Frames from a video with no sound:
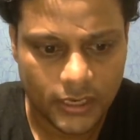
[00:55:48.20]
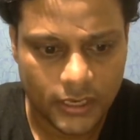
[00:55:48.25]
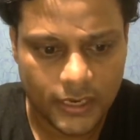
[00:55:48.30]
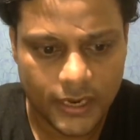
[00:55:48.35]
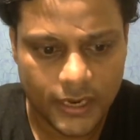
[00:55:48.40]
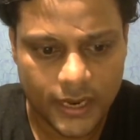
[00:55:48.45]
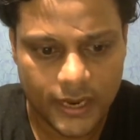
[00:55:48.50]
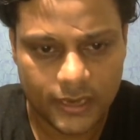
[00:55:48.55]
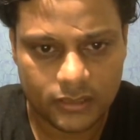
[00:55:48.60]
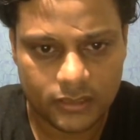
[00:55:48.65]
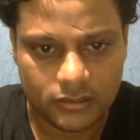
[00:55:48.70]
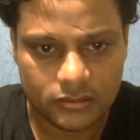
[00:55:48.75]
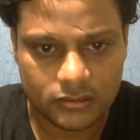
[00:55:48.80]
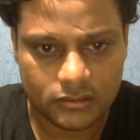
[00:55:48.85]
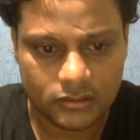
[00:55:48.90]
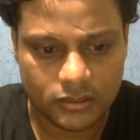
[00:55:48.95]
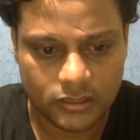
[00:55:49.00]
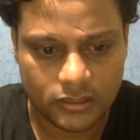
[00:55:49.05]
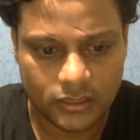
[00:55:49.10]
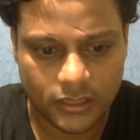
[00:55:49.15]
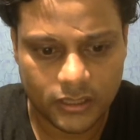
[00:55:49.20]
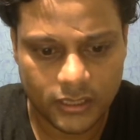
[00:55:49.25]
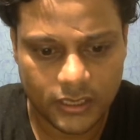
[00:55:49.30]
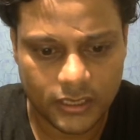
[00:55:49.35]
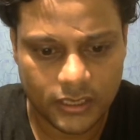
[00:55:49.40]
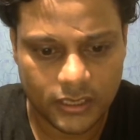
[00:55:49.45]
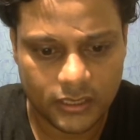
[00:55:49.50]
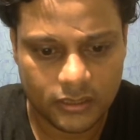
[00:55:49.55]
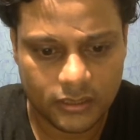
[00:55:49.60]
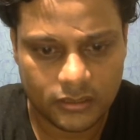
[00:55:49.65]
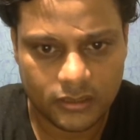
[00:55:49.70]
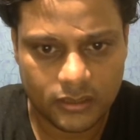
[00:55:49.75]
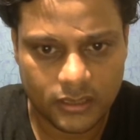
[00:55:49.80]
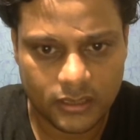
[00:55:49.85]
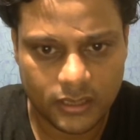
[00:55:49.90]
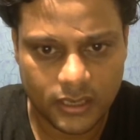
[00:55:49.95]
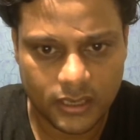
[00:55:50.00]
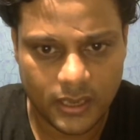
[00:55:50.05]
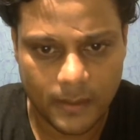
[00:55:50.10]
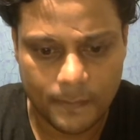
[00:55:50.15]
at a
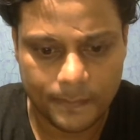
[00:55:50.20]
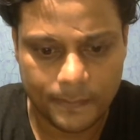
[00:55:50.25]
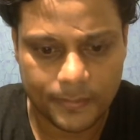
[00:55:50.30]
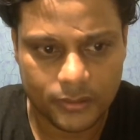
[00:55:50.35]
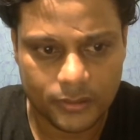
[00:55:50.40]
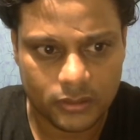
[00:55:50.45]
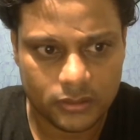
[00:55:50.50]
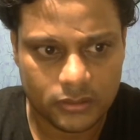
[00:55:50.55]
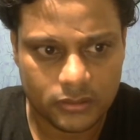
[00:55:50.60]
temple.